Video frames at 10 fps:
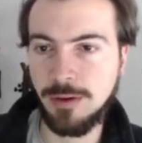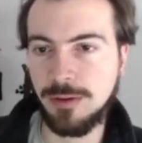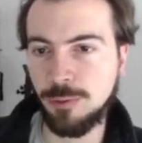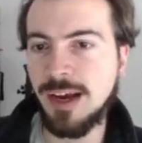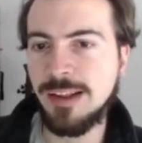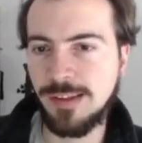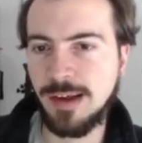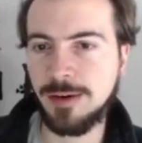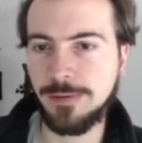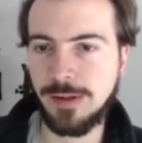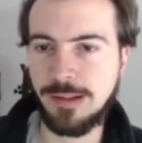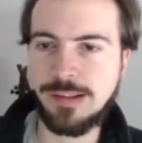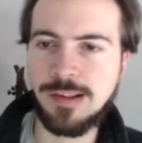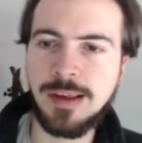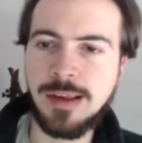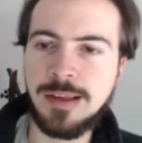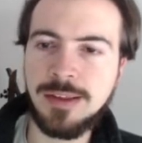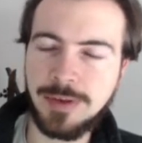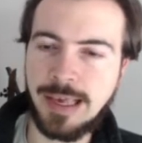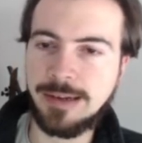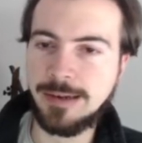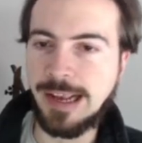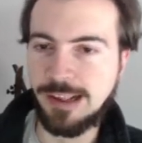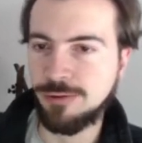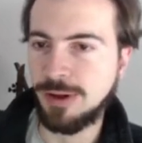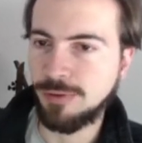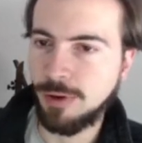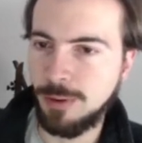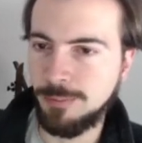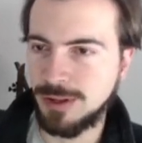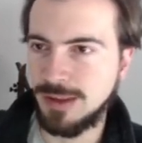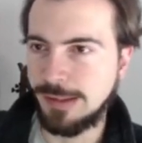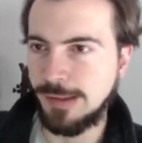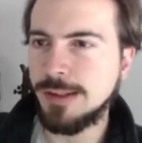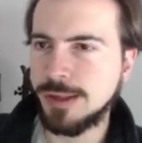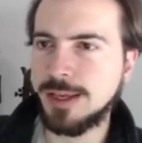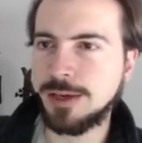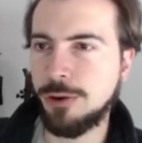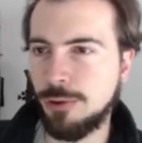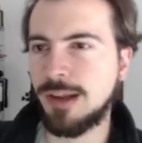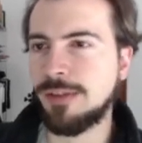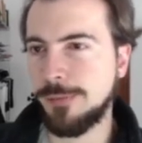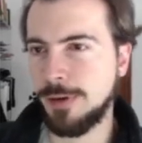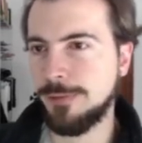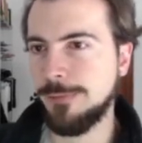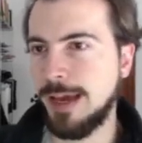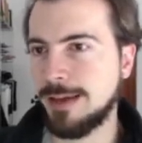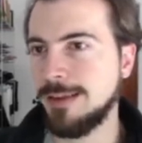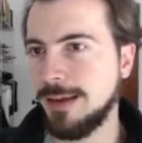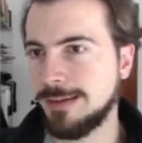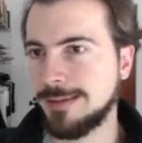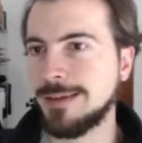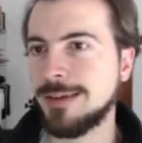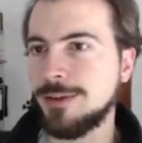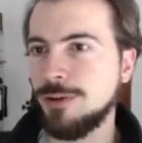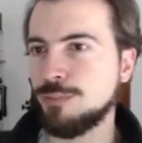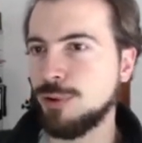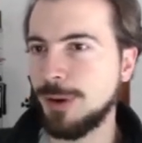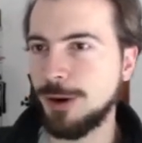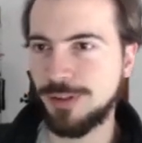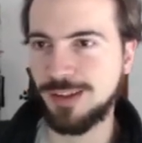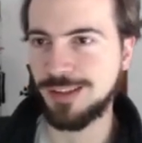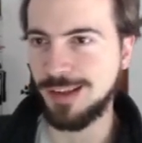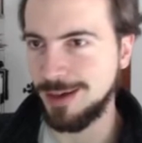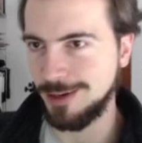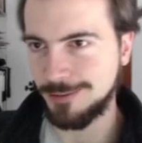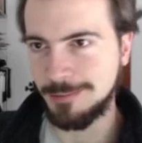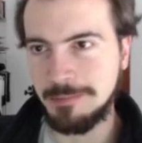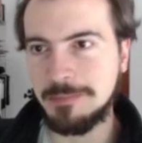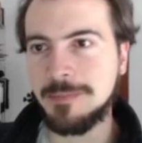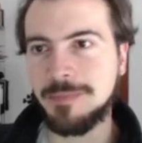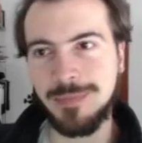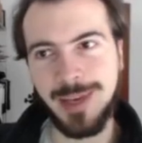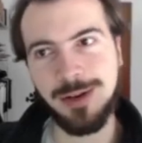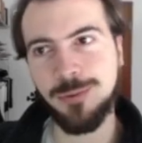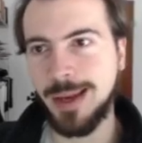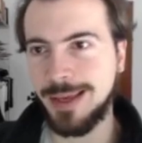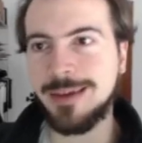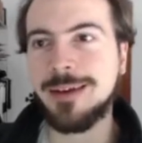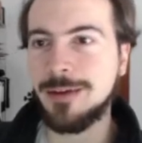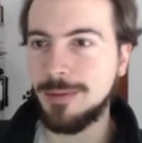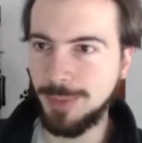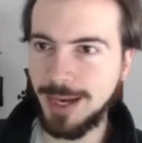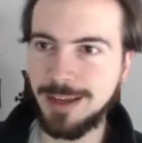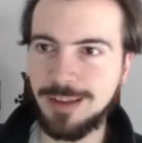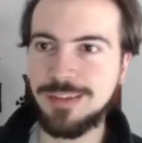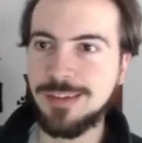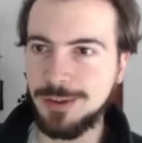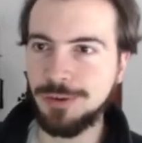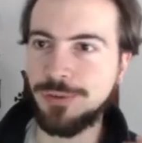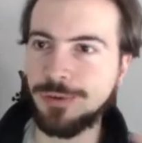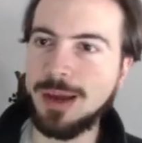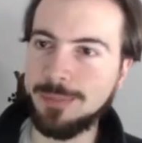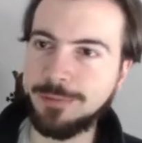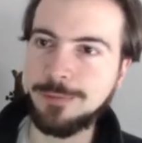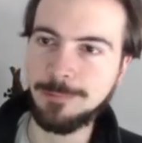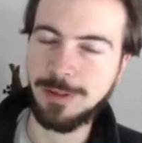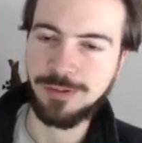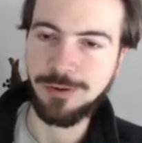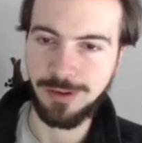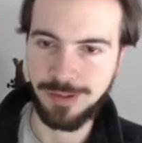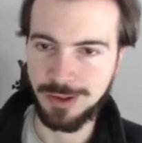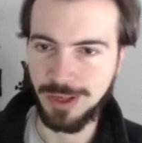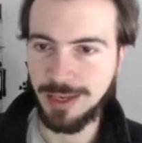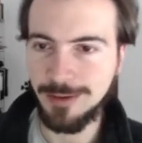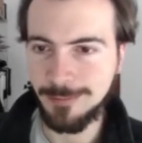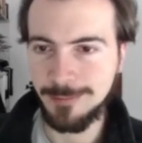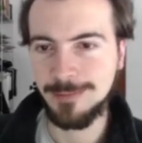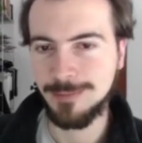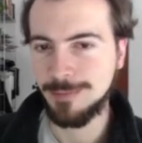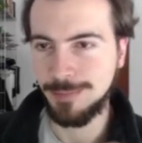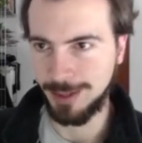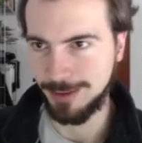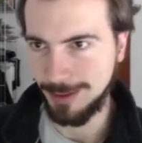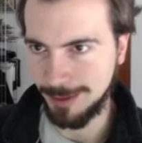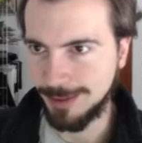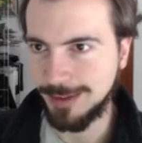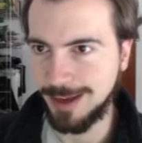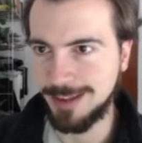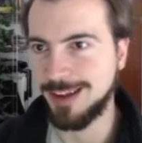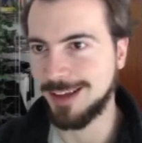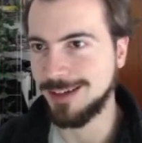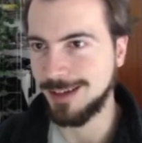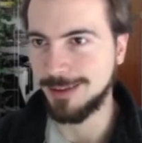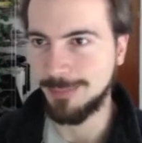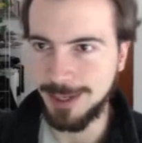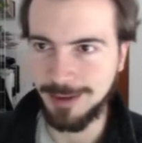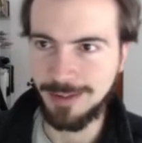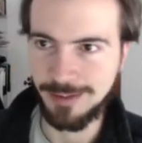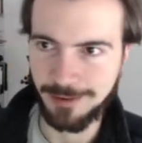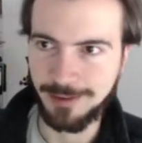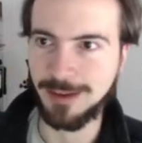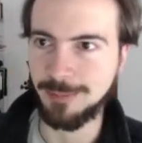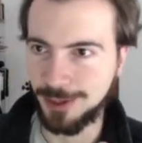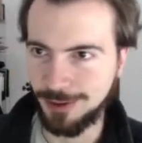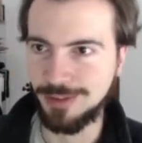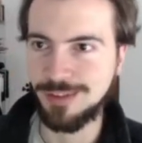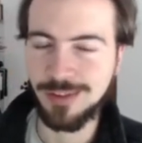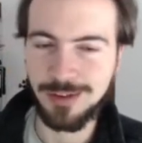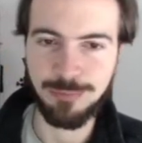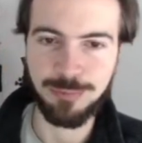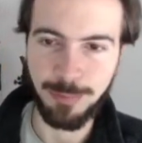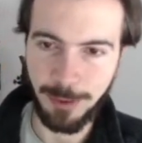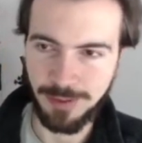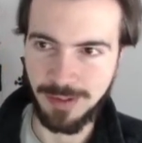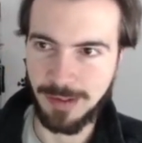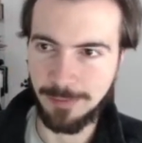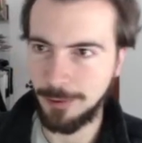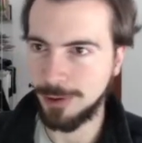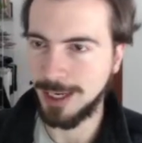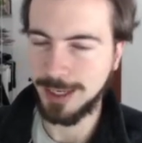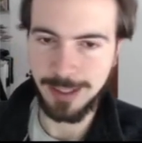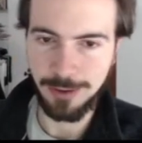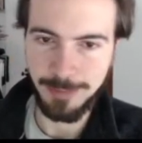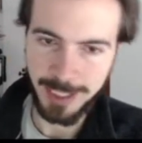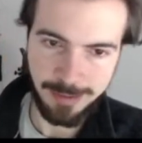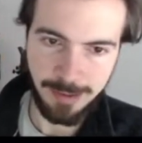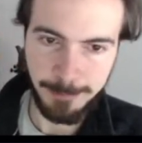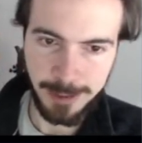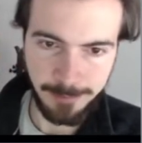right side of this, you get an extra term which essentially corrects for the fact that your proposals are in a way biased due to coming from this coarser chain. But in this case, actually, the bias is a good thing because your proposals are very likely to be accepted.